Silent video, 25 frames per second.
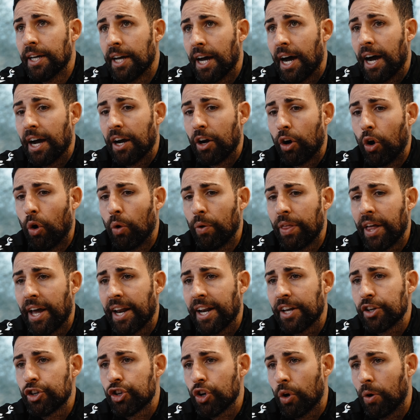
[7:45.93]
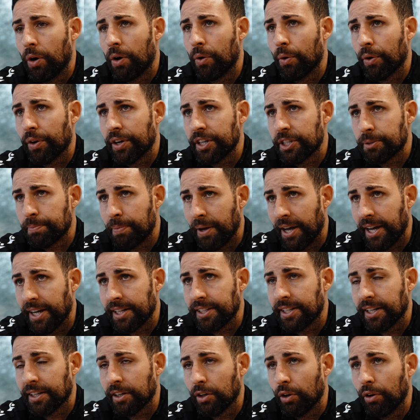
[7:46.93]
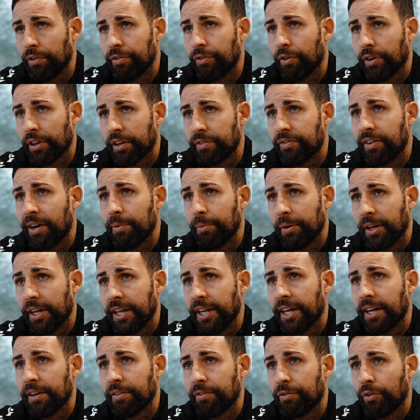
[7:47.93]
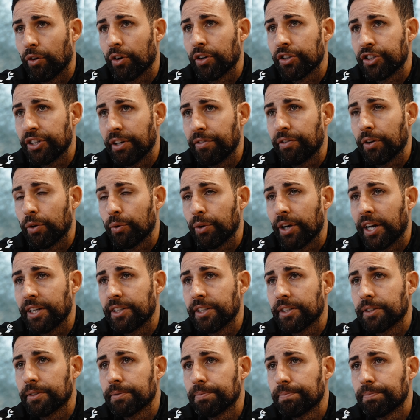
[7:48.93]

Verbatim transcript: and go there and show our respect and love for the family and for Sheffield United.